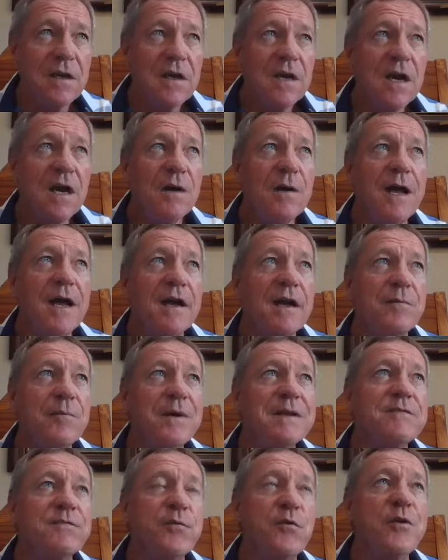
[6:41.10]

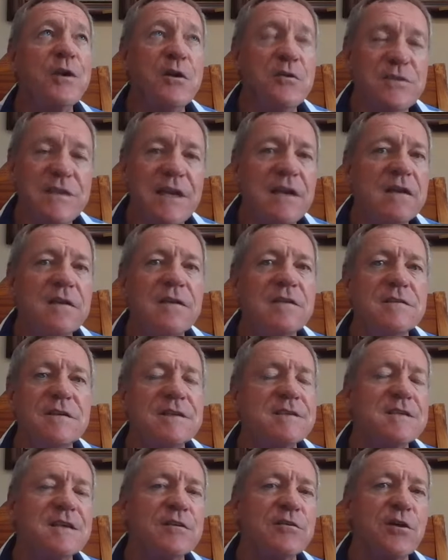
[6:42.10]
But for New Zealanders,
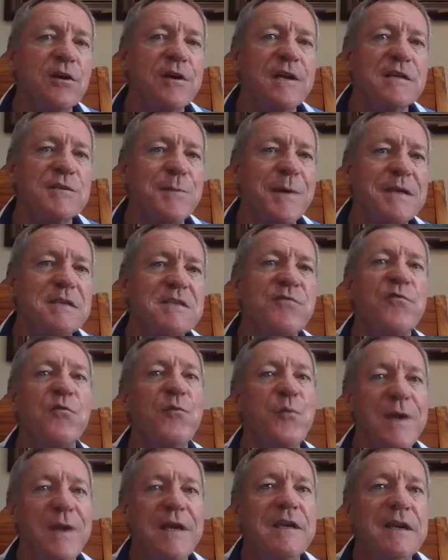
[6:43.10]
it's not expensive. For
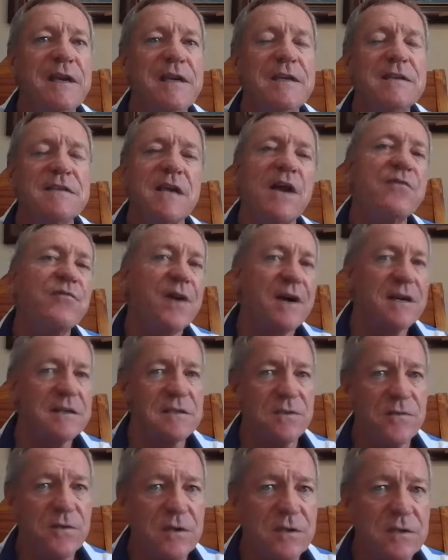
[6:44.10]
me, it is, and vice
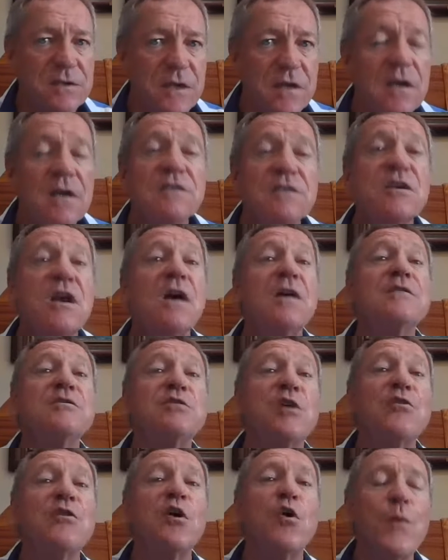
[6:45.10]
versa.
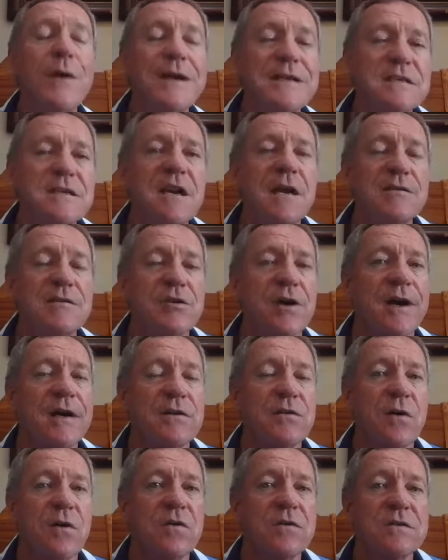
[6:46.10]
So the question I'm trying
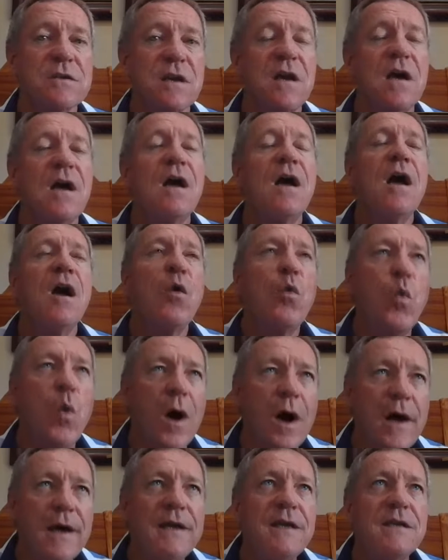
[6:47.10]
to answer:
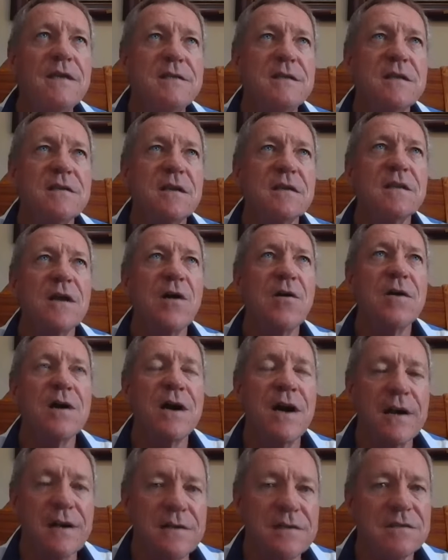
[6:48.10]
why is it that our
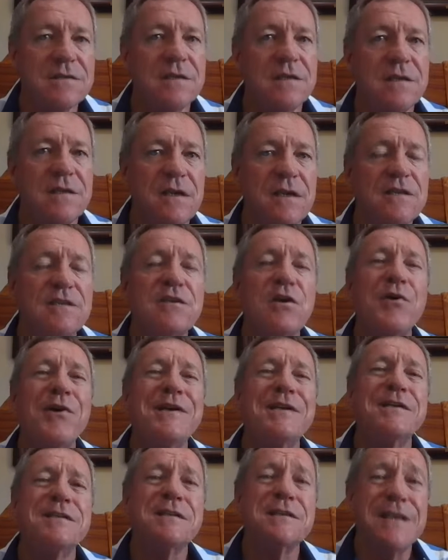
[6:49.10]
currency is so
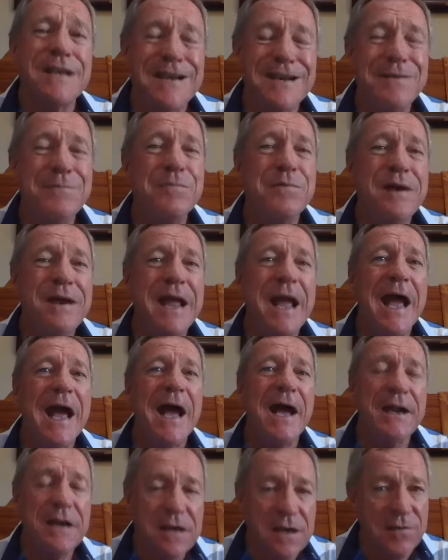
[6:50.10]
extremely
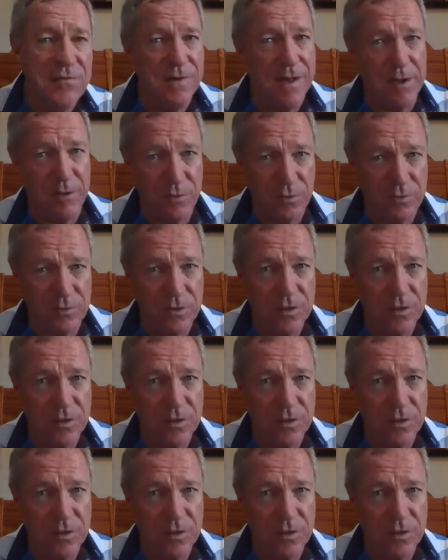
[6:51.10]
undervalued?